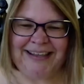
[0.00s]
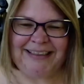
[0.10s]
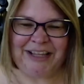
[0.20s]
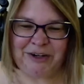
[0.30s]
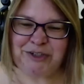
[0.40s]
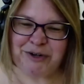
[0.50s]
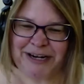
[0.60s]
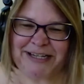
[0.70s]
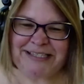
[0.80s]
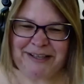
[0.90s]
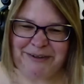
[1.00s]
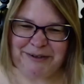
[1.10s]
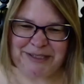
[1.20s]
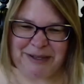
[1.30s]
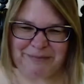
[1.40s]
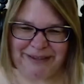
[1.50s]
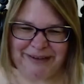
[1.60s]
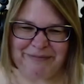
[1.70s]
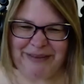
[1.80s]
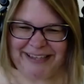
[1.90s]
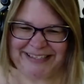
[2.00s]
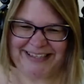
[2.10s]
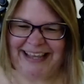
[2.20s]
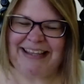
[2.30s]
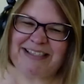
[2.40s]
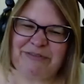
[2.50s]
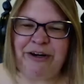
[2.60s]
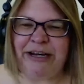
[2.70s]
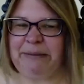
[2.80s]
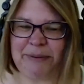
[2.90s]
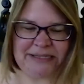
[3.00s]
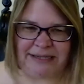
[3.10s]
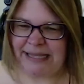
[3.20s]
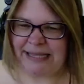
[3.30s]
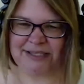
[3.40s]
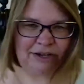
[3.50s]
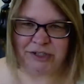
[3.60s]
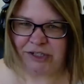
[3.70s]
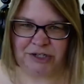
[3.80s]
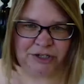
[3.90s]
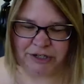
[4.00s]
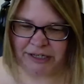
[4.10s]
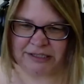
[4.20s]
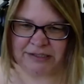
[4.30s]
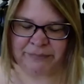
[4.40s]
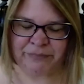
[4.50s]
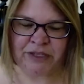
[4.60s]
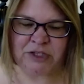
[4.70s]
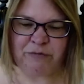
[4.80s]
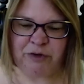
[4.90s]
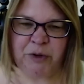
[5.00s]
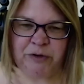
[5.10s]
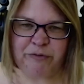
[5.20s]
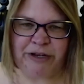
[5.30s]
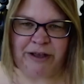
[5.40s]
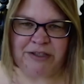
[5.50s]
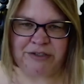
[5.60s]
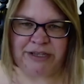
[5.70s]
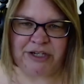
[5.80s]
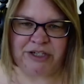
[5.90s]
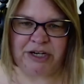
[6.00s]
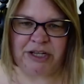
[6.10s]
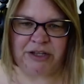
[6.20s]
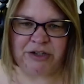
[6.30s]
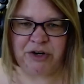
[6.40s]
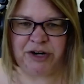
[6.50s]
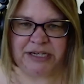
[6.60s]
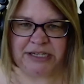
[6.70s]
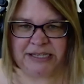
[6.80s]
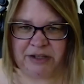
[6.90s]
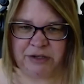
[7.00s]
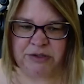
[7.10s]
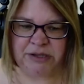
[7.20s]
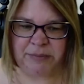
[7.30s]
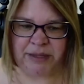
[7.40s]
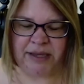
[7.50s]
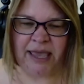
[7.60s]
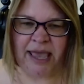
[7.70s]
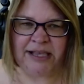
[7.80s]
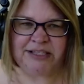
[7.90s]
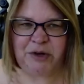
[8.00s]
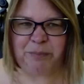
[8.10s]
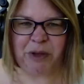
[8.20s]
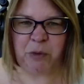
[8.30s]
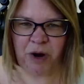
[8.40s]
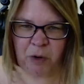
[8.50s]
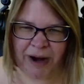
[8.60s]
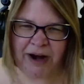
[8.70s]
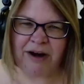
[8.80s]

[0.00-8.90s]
they're trying to sell you something, and that's for any business. That's not just attorneys. So if you go to a free consultation, they're trying to sell you something. So be aware